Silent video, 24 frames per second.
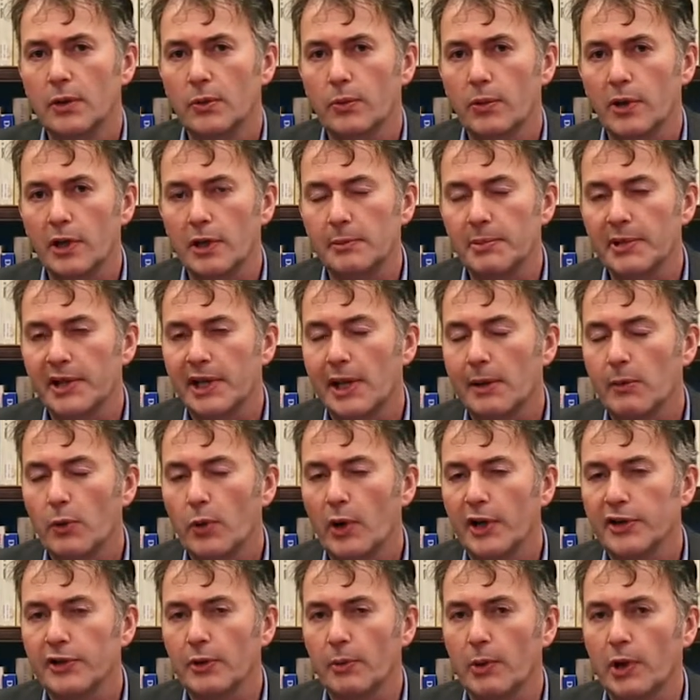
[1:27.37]
where he became
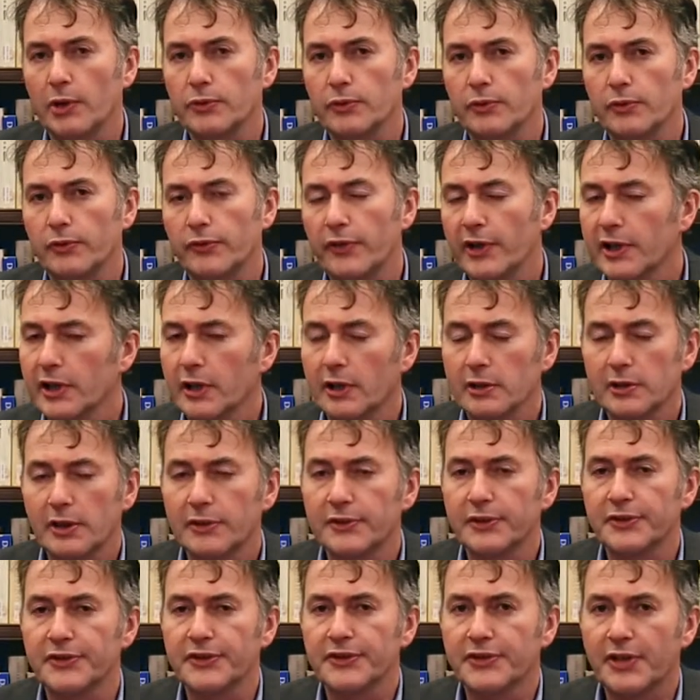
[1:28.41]
quite a well-known figure in
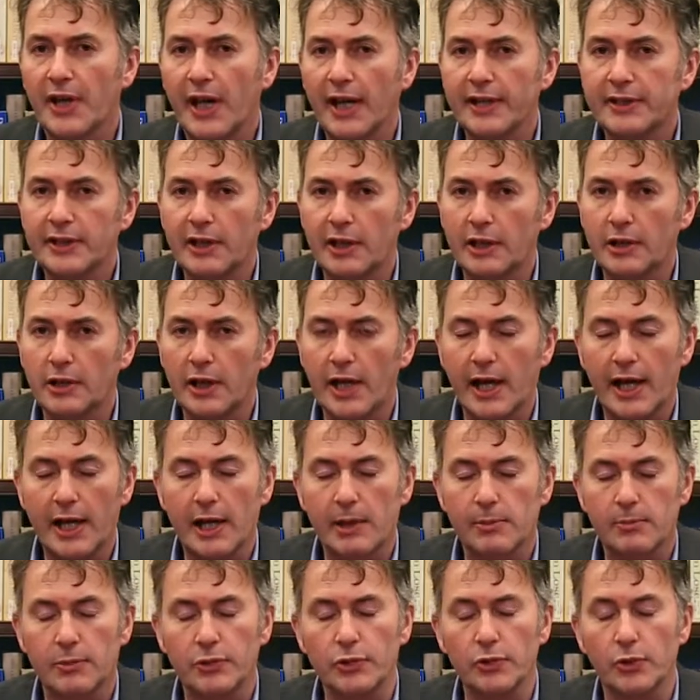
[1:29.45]
London society,
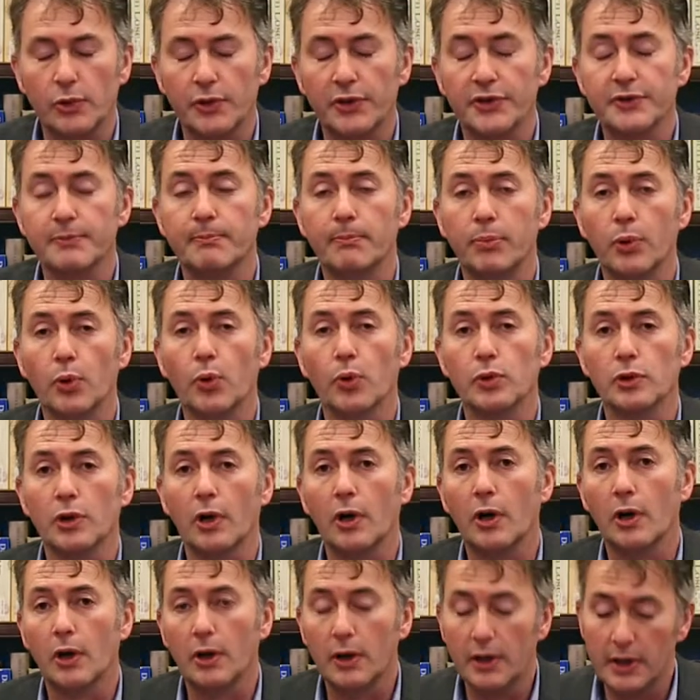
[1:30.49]
known as Beau
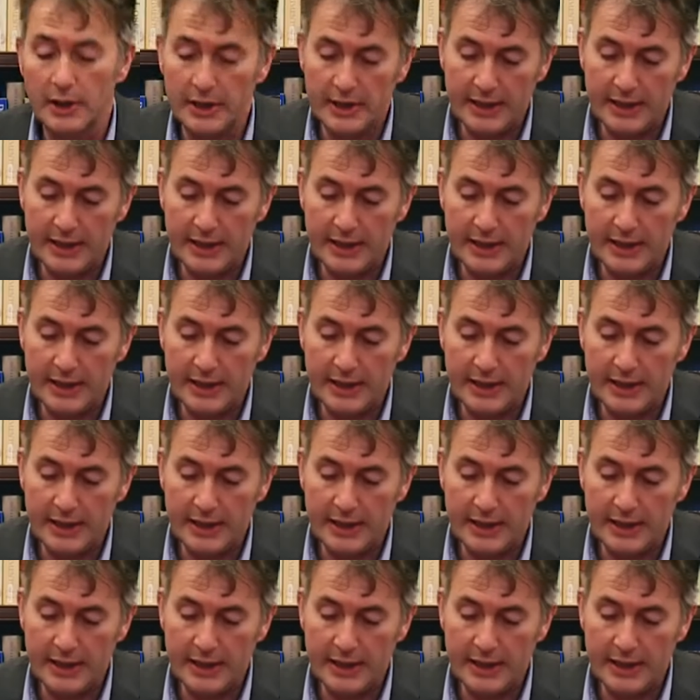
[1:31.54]
Law.